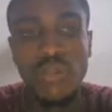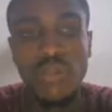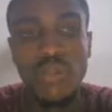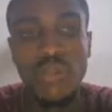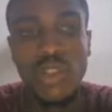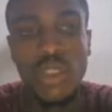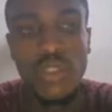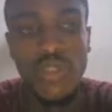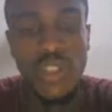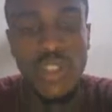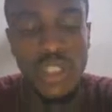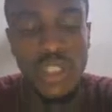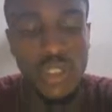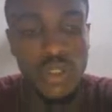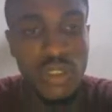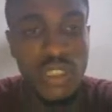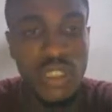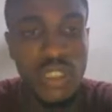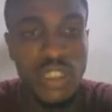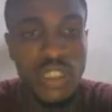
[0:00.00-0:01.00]
Well, the first thing you
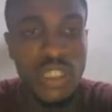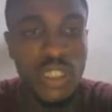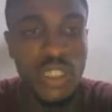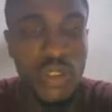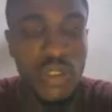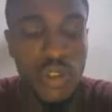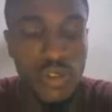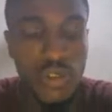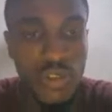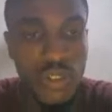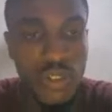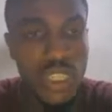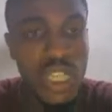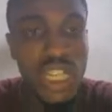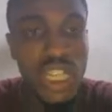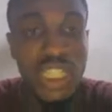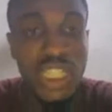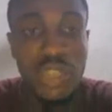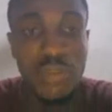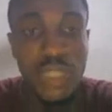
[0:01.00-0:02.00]
need is obviously an
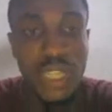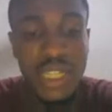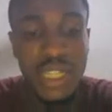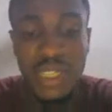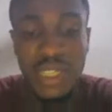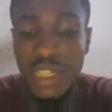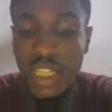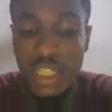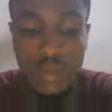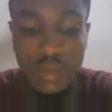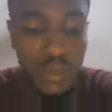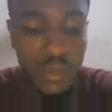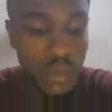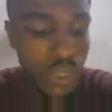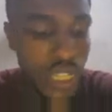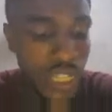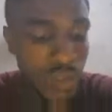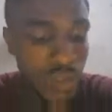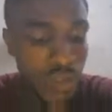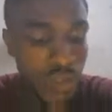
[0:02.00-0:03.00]
email address because
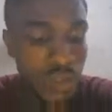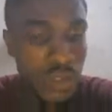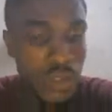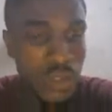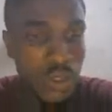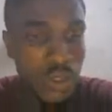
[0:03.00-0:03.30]
that's what you're going to be